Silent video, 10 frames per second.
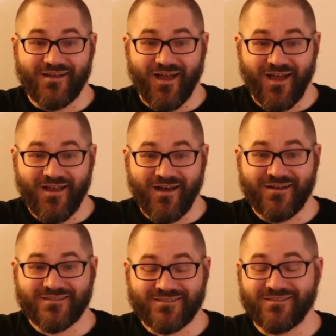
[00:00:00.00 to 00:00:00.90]
I
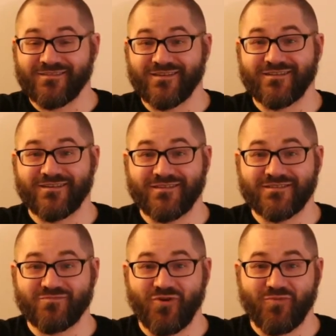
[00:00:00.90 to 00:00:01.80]
honestly think like
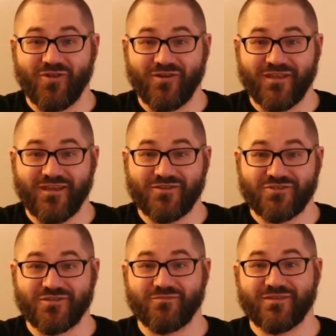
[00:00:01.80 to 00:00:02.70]
these mobile arcades
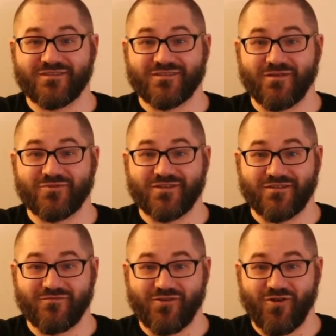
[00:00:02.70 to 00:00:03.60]
should be the
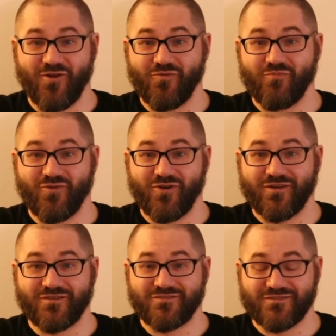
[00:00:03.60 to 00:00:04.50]
subject of their own
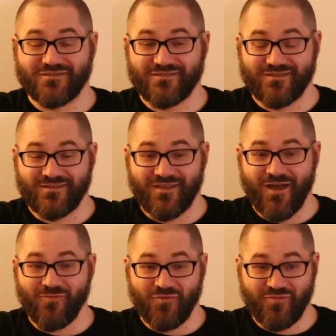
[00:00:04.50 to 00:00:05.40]
book. Just
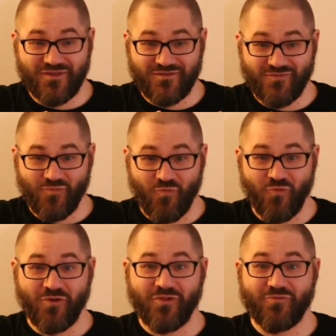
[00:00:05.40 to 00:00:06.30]
that would be
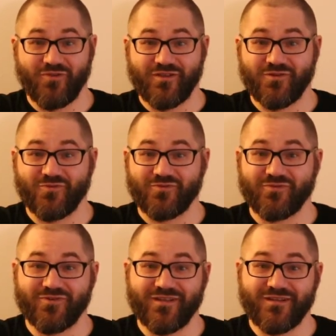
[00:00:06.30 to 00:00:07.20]
really, really
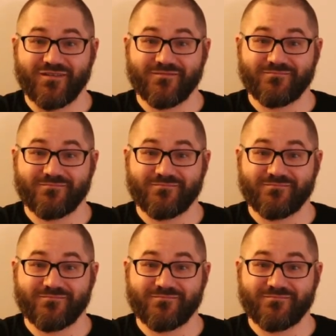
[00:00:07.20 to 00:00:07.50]
cool to read.